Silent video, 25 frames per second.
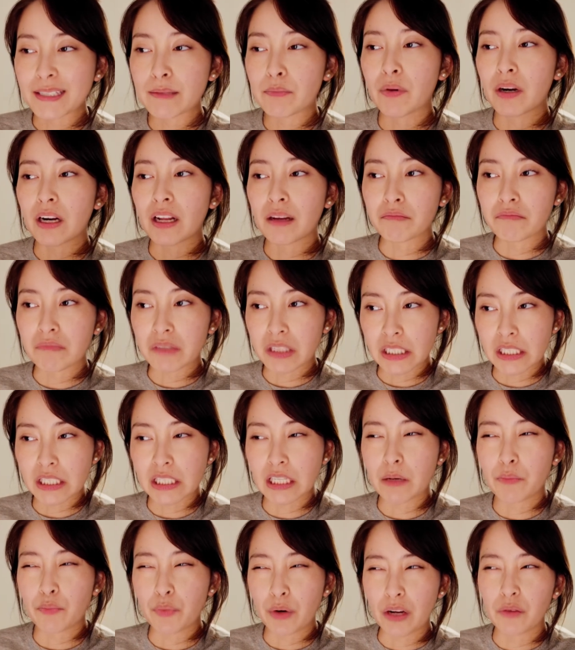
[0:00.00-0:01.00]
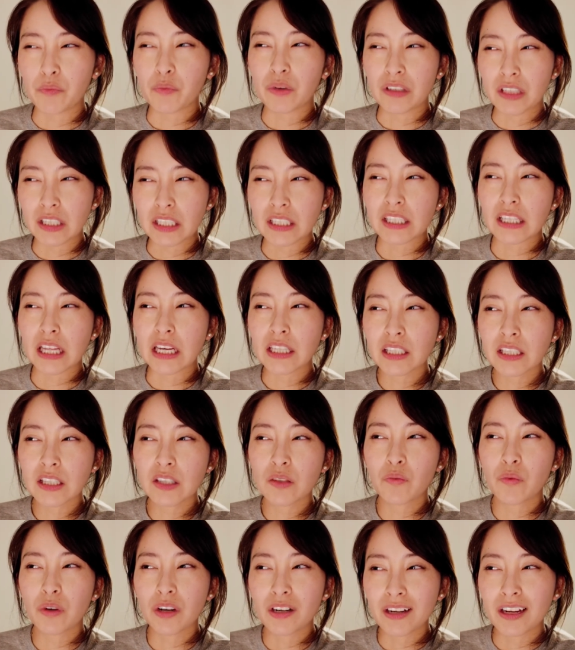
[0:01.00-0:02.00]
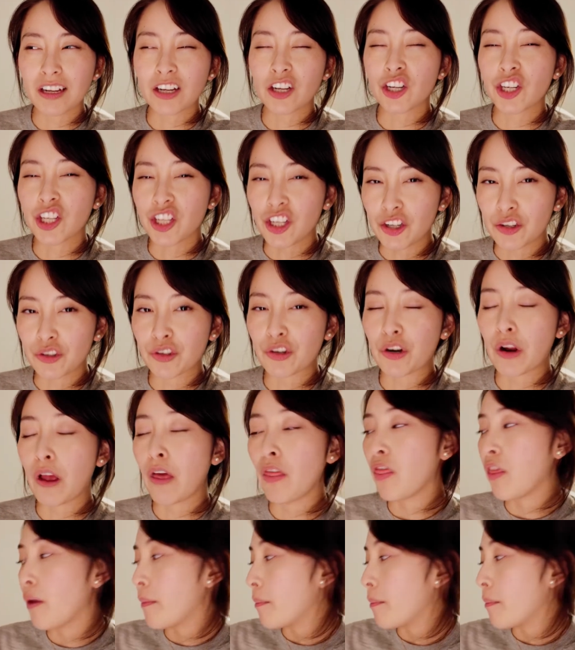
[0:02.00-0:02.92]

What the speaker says: but I'm going to say Branwyn because that's the one I hear the